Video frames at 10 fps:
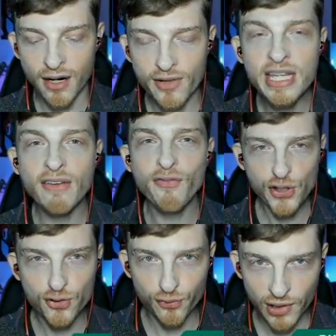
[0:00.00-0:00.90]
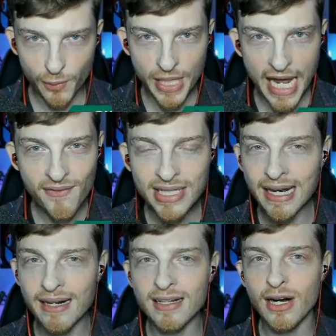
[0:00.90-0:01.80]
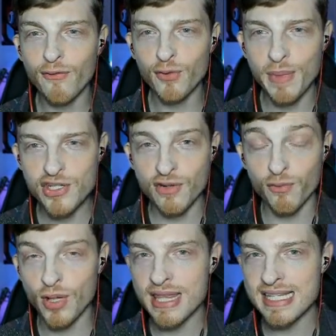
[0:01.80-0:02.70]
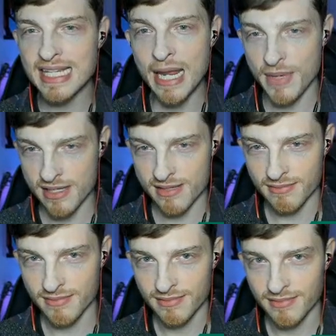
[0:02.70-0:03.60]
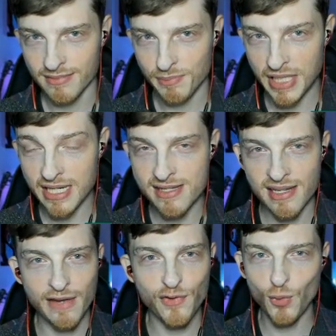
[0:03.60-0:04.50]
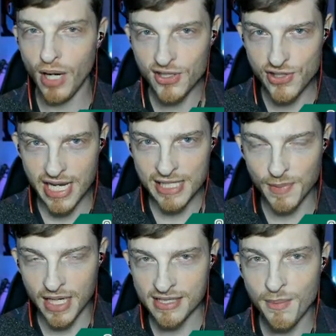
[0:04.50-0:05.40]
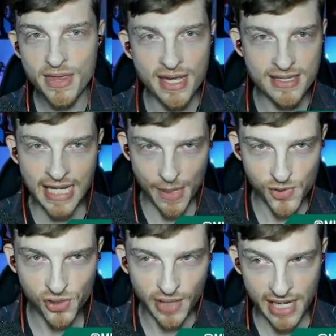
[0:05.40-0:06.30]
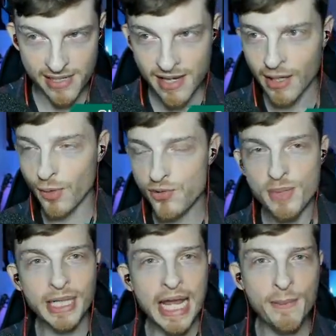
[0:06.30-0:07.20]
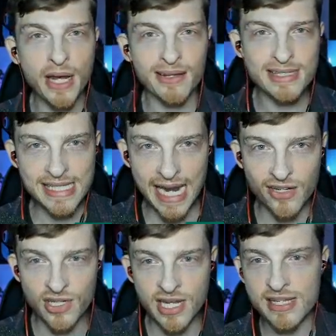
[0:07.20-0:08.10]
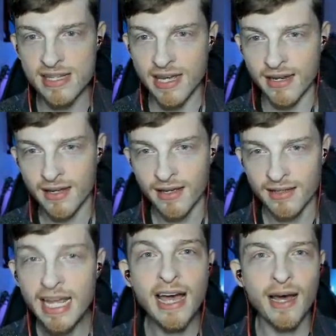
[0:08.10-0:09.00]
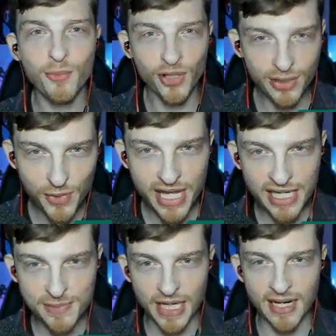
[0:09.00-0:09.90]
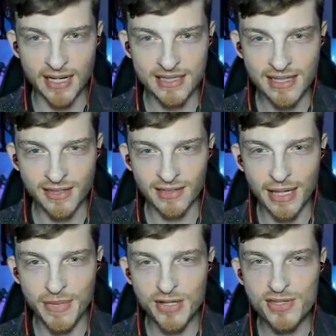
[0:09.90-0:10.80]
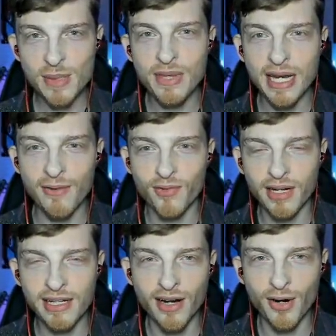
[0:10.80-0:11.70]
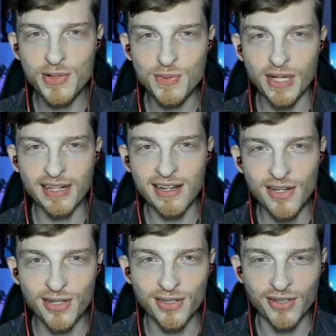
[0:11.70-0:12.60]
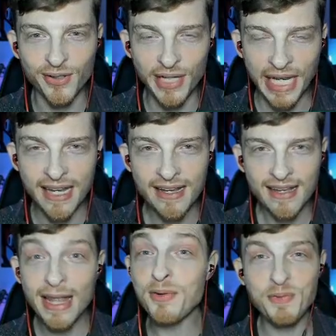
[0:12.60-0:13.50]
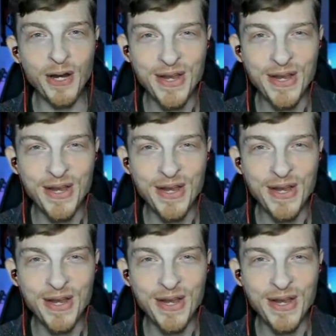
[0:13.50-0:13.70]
on the official front, we haven't got confirmation of what this game is. Because if you watch the Xbox and Bethesda Game Showcase, Kojima came out on stage and he said, yeah, I'm working with Xbox, and they're letting me do something I've always wanted to do. And that was